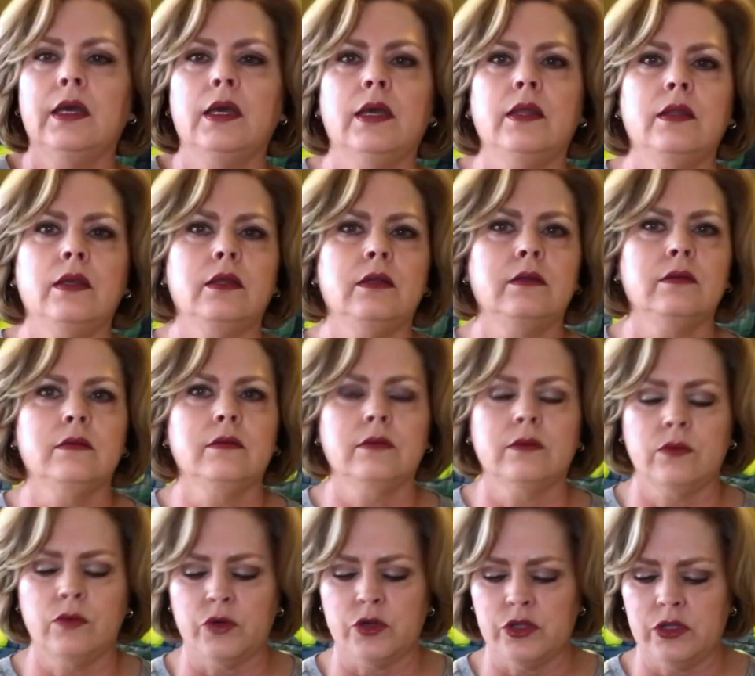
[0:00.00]
And then,
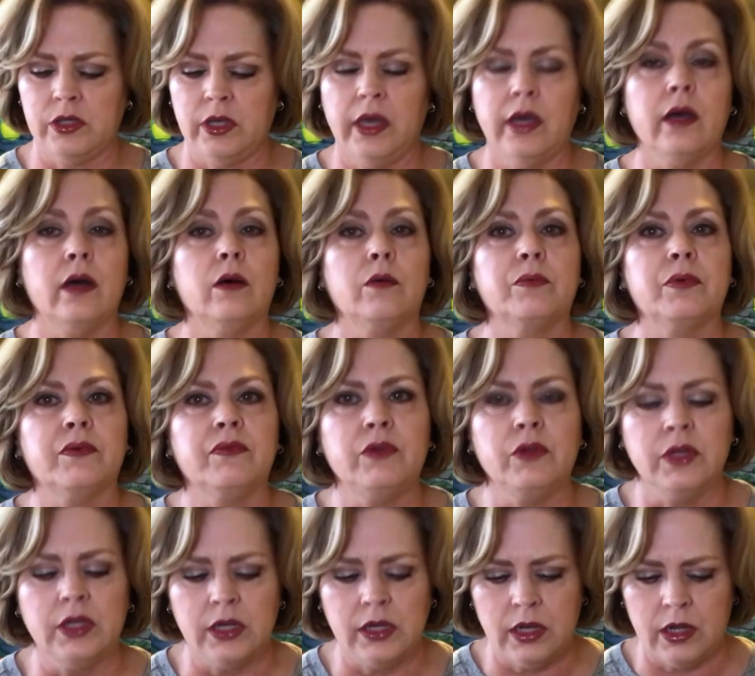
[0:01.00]
of course, help if
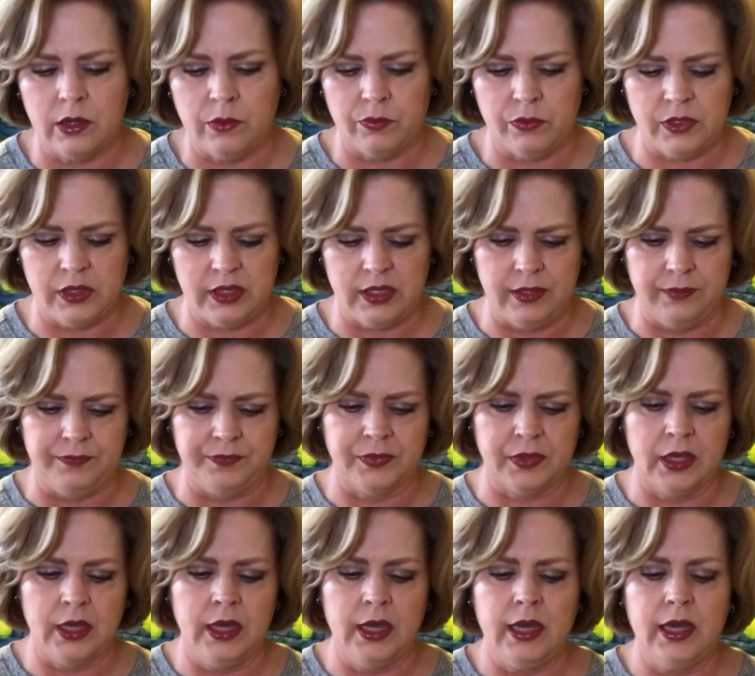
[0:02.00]
you need help with it.
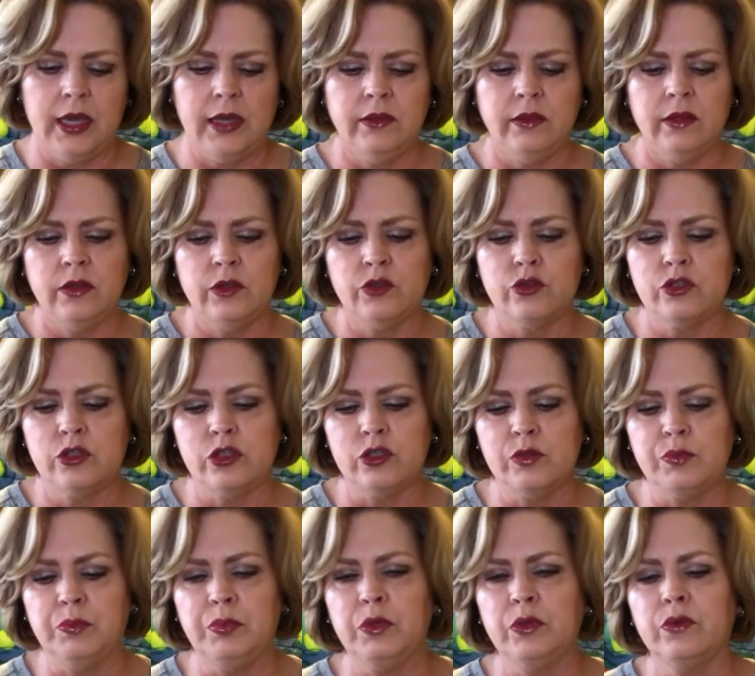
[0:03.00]
And then there's
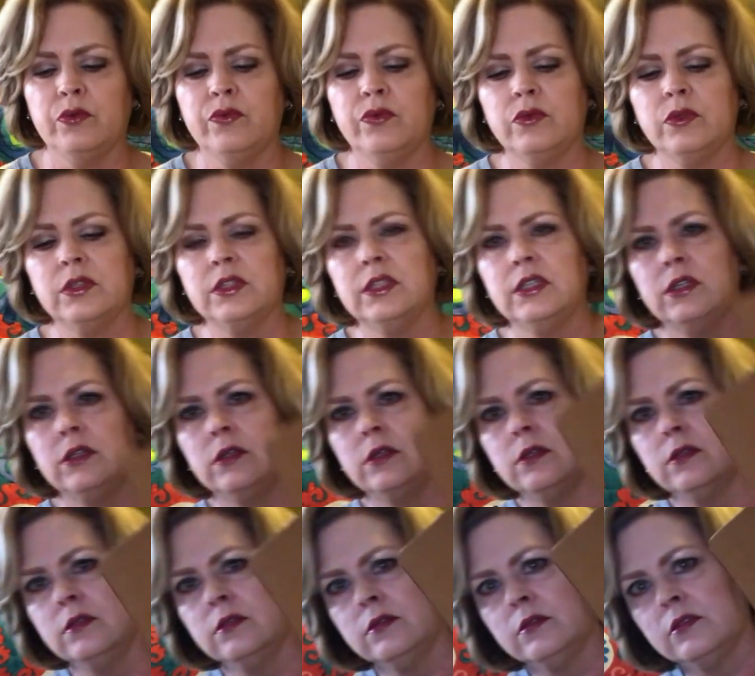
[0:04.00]
this beautiful
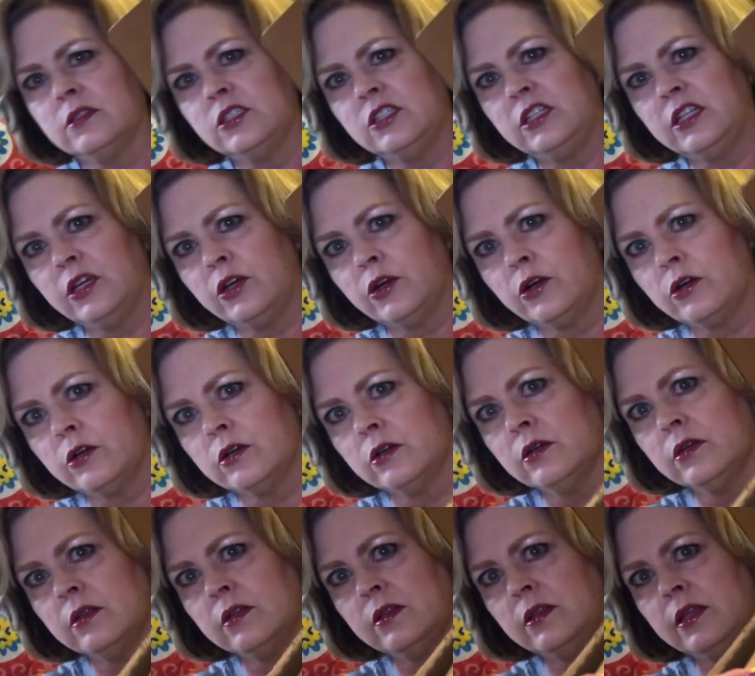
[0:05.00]
little sticker
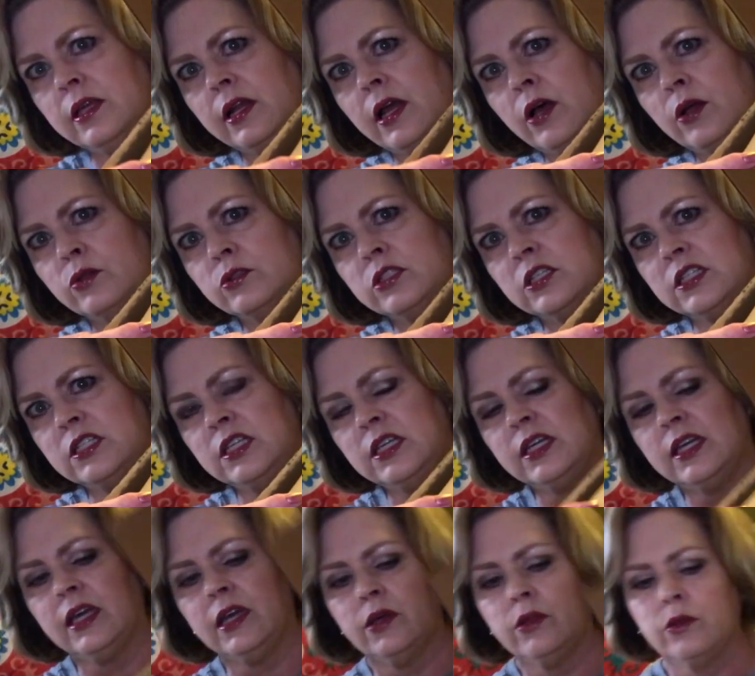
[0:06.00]
that holds it
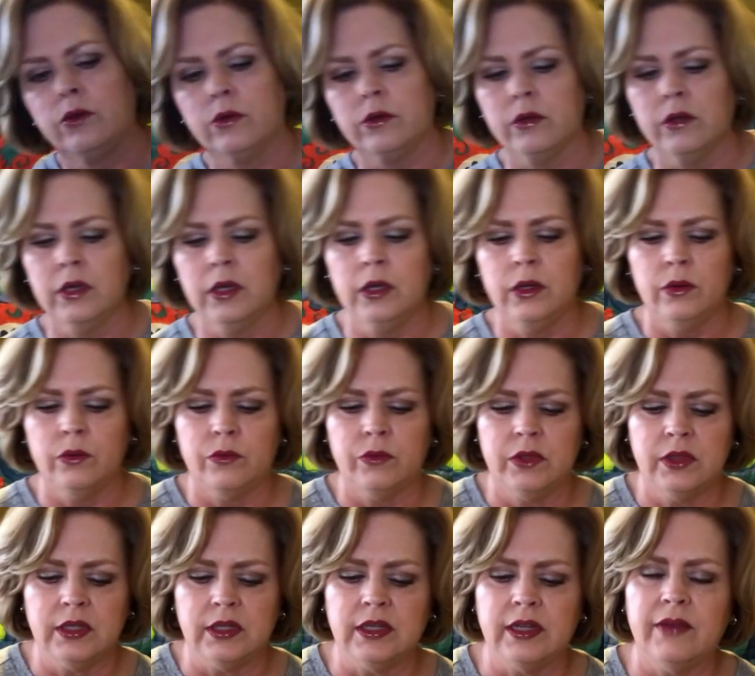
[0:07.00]
together
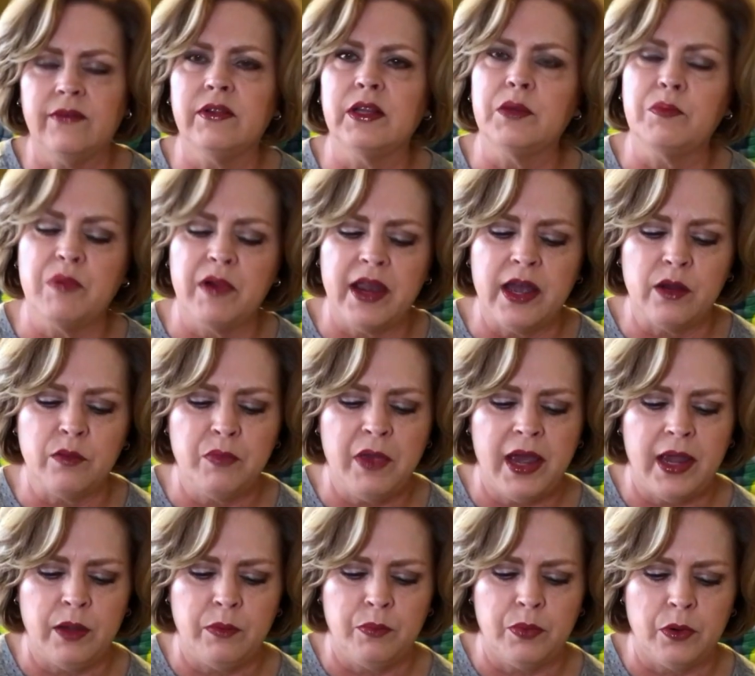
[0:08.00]
with the lovely brown
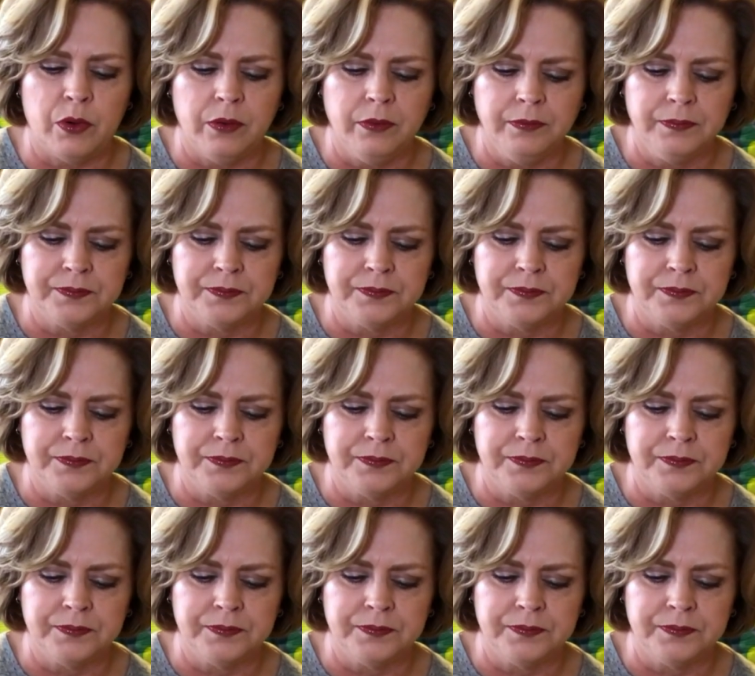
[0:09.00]
paper.